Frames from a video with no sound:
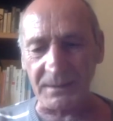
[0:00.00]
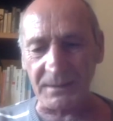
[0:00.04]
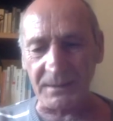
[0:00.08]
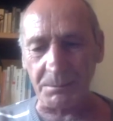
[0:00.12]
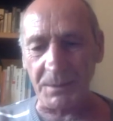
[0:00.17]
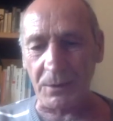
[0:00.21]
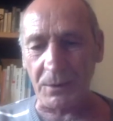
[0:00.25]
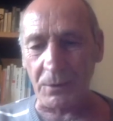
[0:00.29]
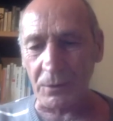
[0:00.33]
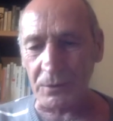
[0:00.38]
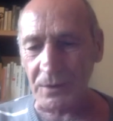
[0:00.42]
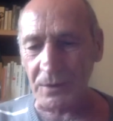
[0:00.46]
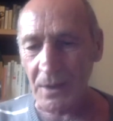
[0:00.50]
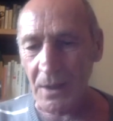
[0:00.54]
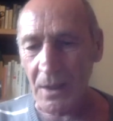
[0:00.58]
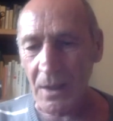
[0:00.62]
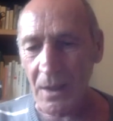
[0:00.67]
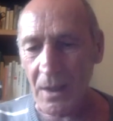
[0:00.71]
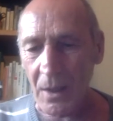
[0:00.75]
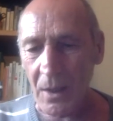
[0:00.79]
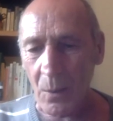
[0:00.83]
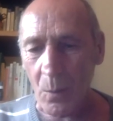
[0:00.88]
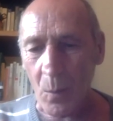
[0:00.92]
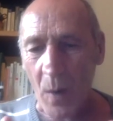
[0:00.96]
Because
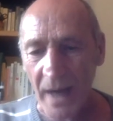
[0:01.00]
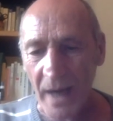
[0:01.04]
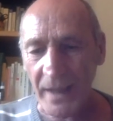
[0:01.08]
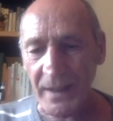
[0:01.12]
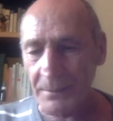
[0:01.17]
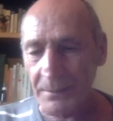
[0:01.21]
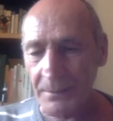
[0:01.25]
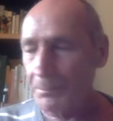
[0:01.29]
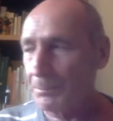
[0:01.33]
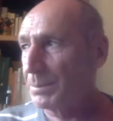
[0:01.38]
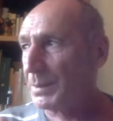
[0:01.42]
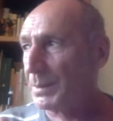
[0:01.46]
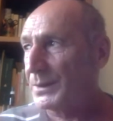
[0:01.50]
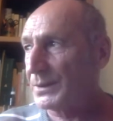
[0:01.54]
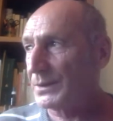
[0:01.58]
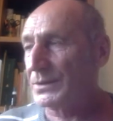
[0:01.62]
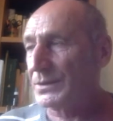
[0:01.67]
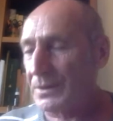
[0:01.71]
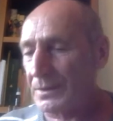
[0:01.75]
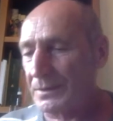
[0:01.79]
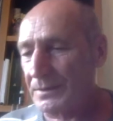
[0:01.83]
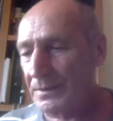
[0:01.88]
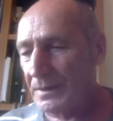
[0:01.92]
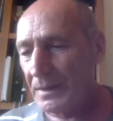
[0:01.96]
why
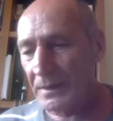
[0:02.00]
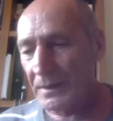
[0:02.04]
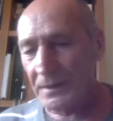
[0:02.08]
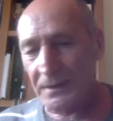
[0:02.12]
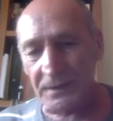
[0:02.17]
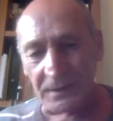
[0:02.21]
person